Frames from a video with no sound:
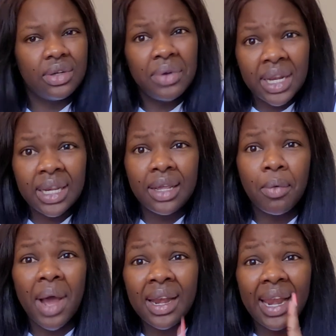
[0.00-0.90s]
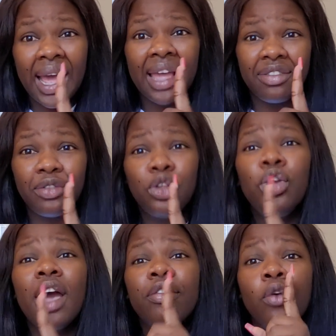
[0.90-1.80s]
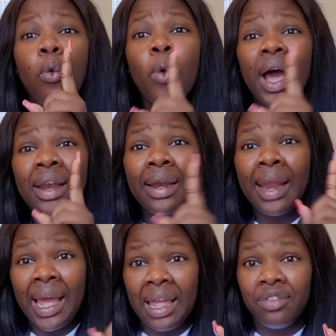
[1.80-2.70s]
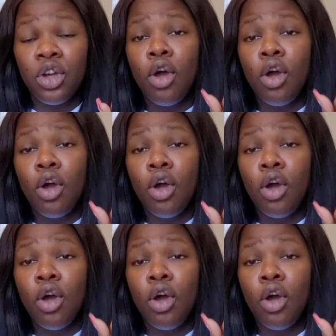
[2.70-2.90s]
really one life you have one life